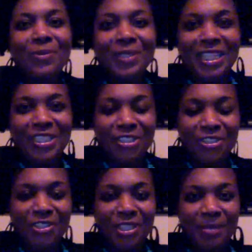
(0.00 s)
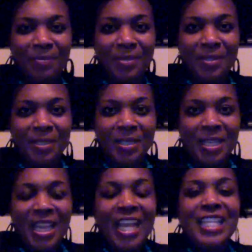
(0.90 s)
relationships.
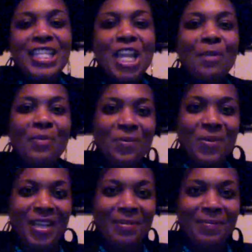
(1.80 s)
Number one,